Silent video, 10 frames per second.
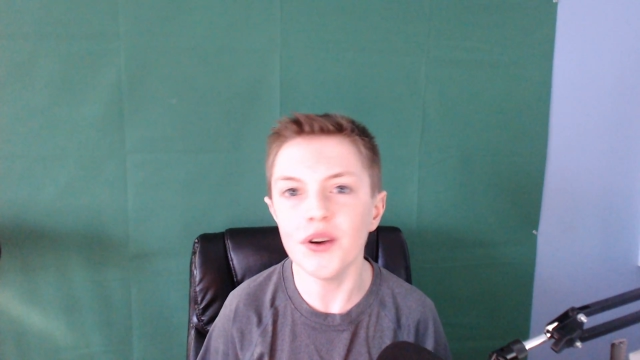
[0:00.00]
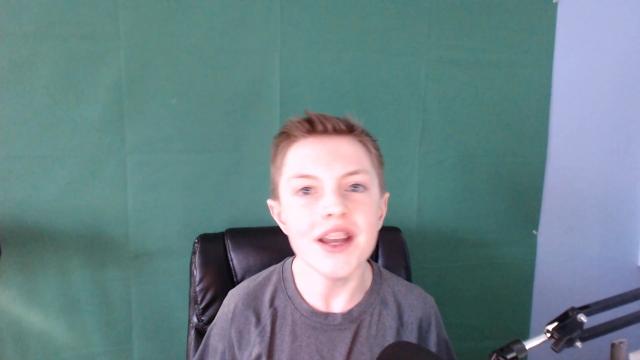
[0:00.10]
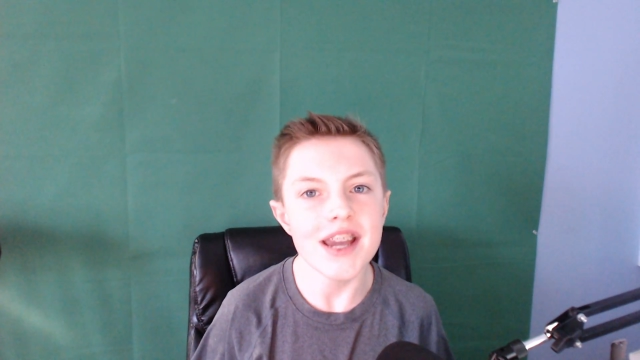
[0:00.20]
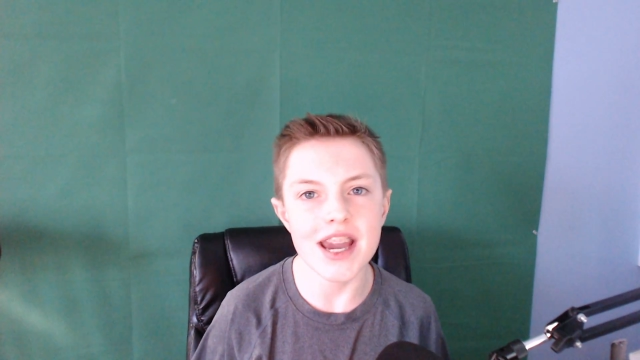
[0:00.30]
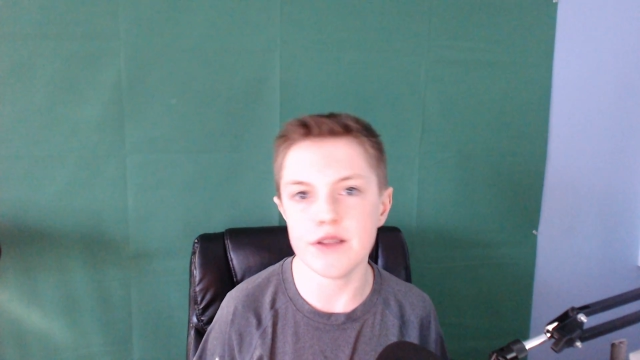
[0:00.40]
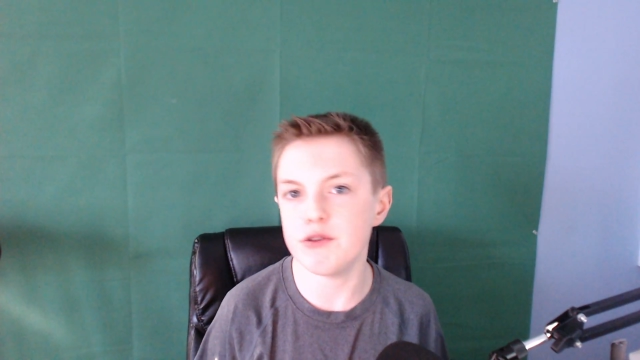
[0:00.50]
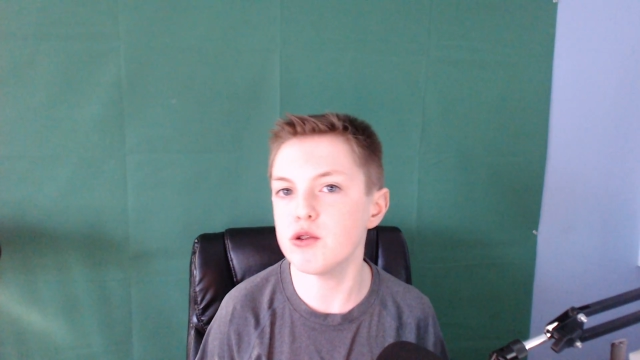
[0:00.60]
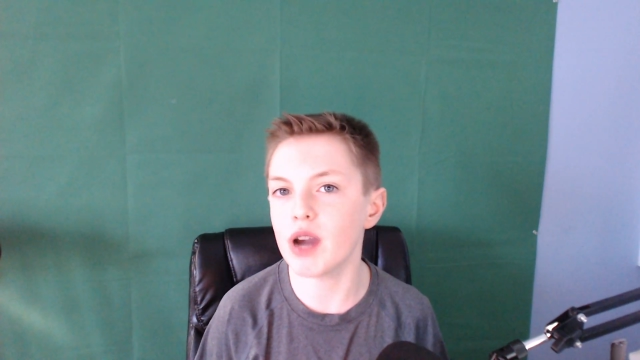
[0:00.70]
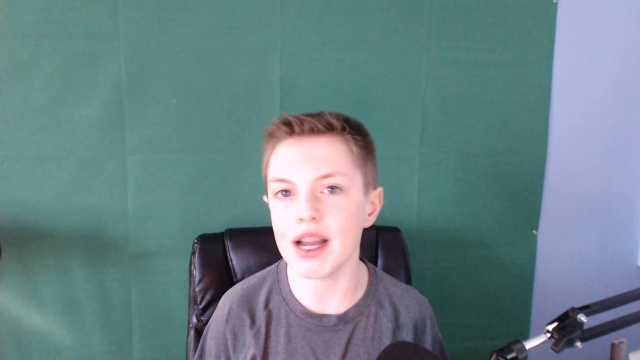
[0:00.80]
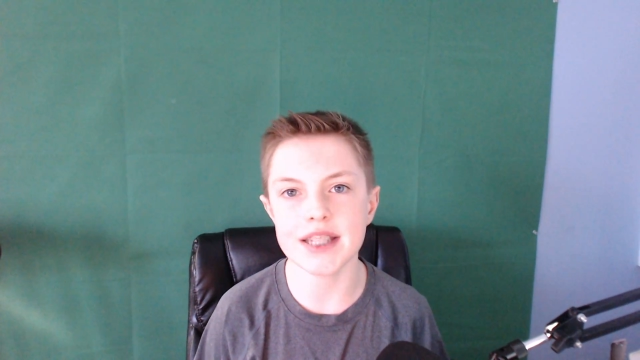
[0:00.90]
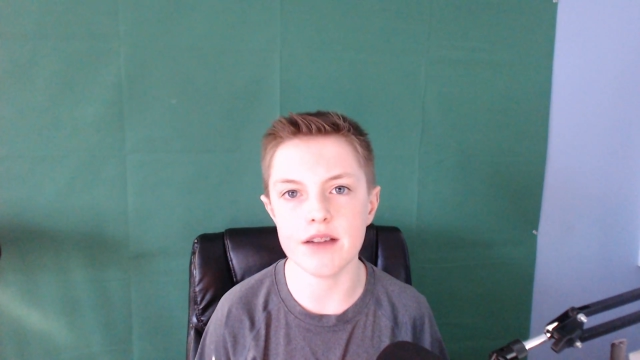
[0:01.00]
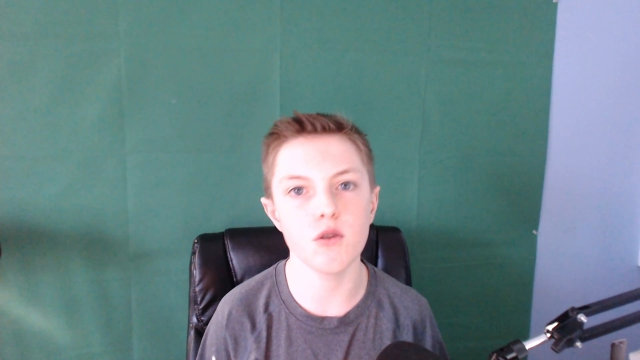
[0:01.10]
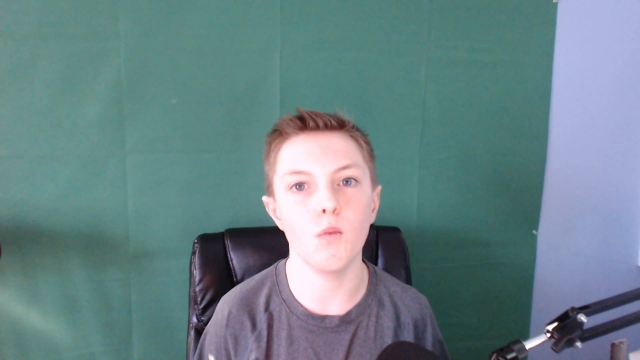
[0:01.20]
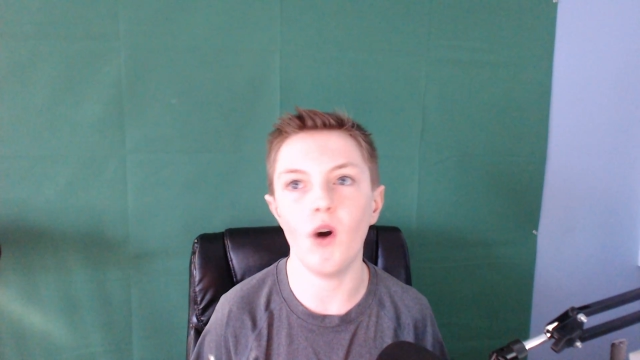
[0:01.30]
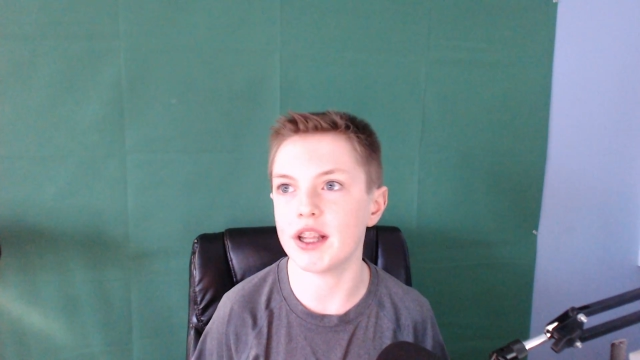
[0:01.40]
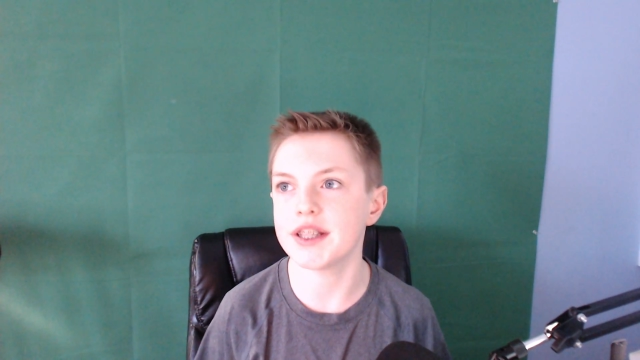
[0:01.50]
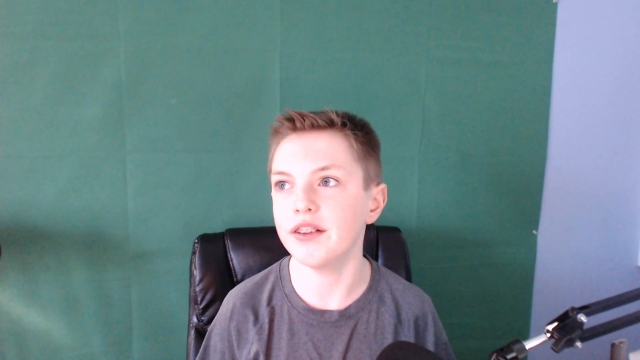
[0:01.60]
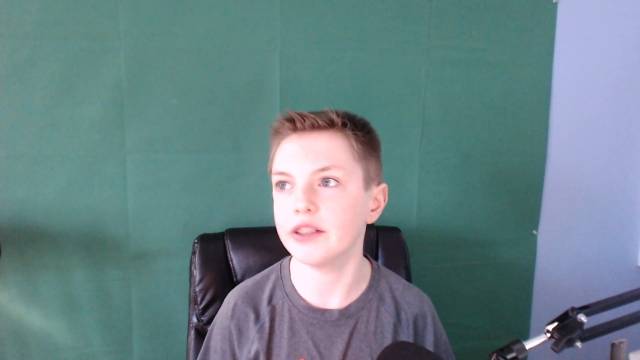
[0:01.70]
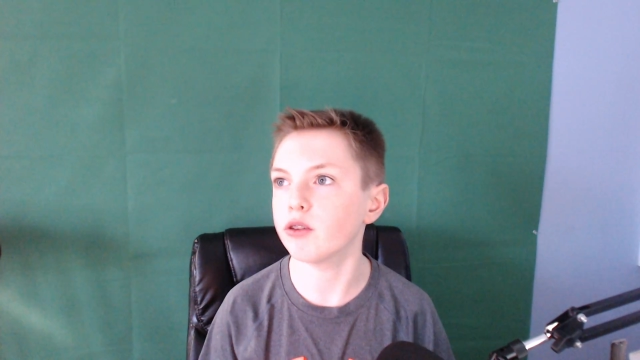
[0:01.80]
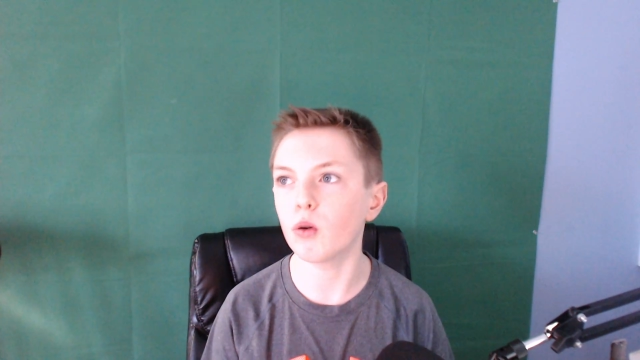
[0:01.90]
and if you guys ever wanted to like
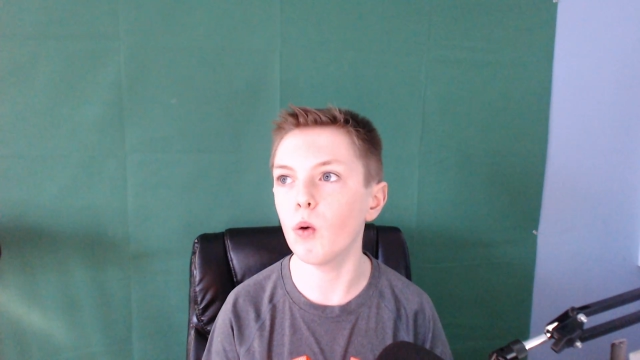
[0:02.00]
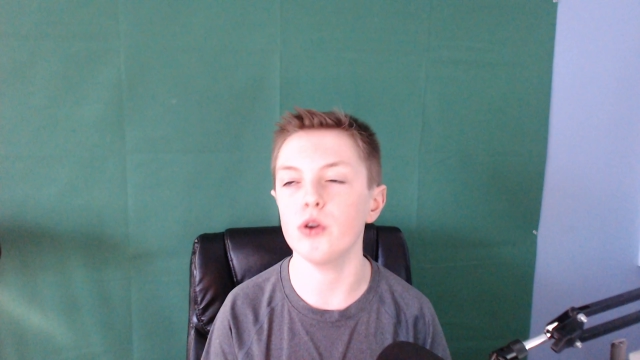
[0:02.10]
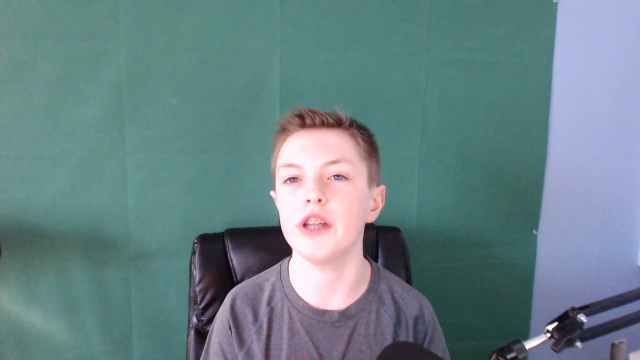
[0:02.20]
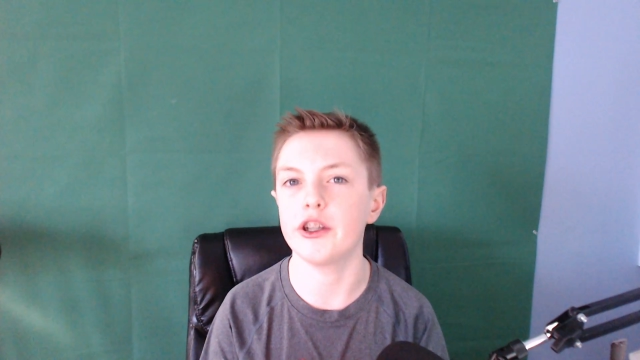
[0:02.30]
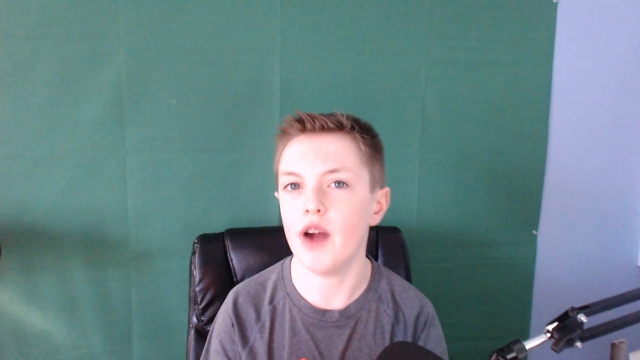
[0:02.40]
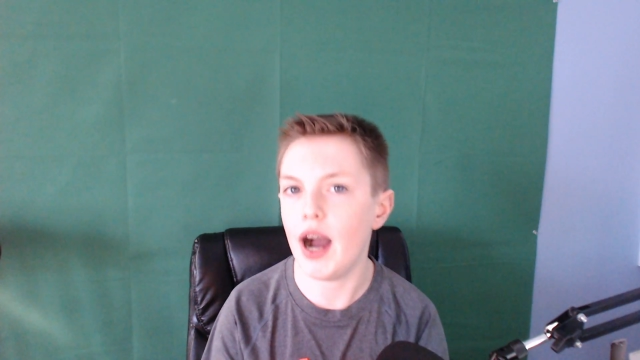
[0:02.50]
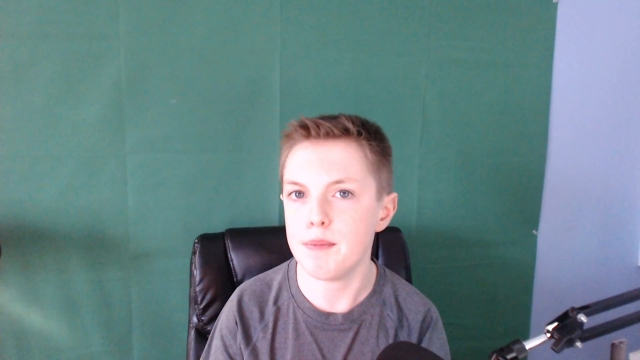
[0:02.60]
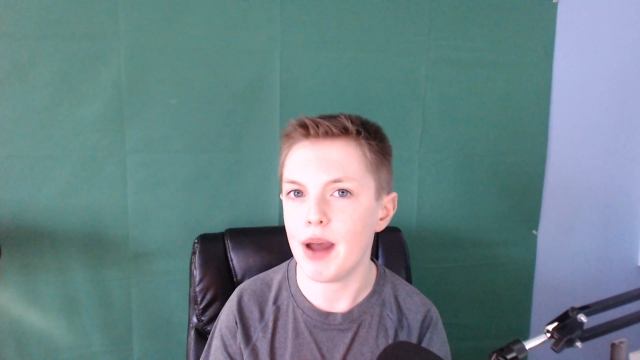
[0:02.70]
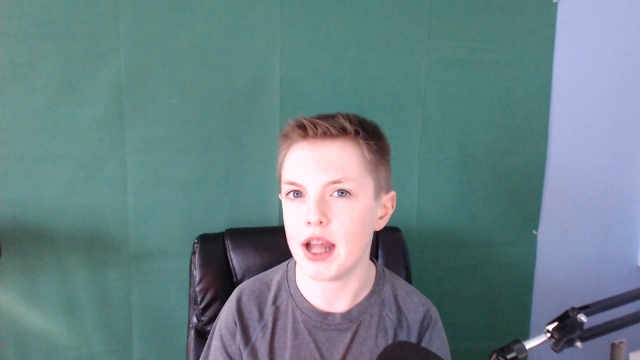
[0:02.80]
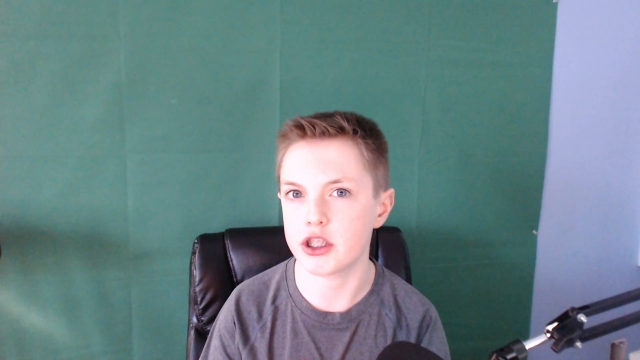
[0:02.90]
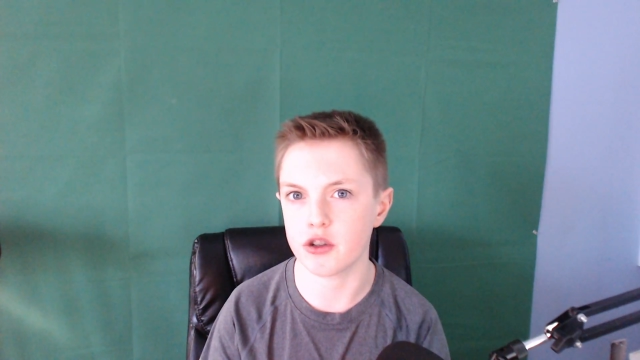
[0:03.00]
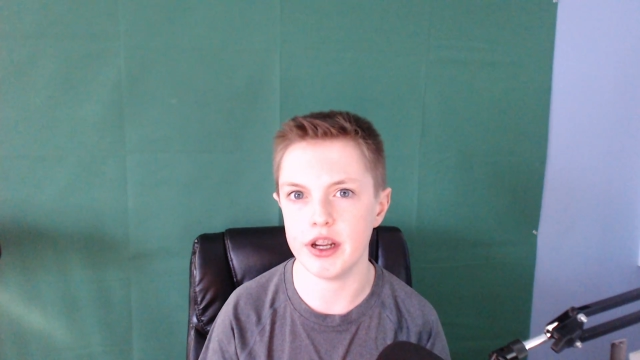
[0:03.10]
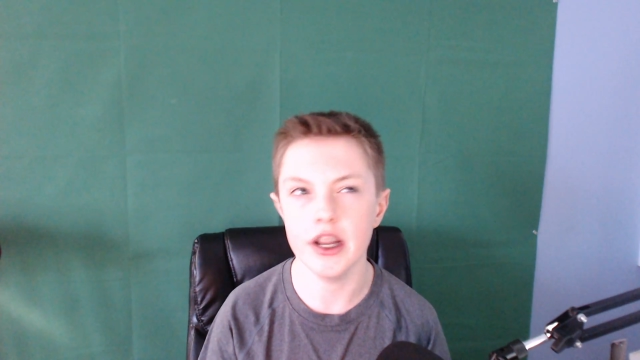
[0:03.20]
record like your iPad screen,